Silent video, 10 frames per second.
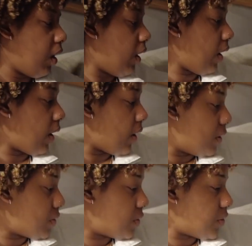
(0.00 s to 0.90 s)
Hi
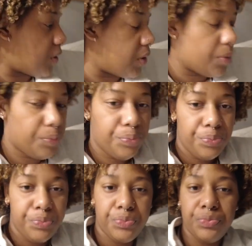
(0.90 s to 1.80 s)
guys, so
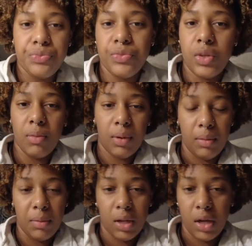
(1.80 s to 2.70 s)
don't mind
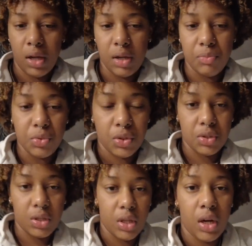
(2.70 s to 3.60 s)
me, I am
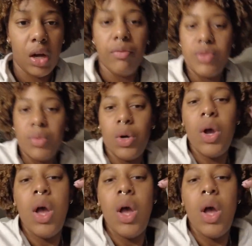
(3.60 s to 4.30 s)
just getting comfortable.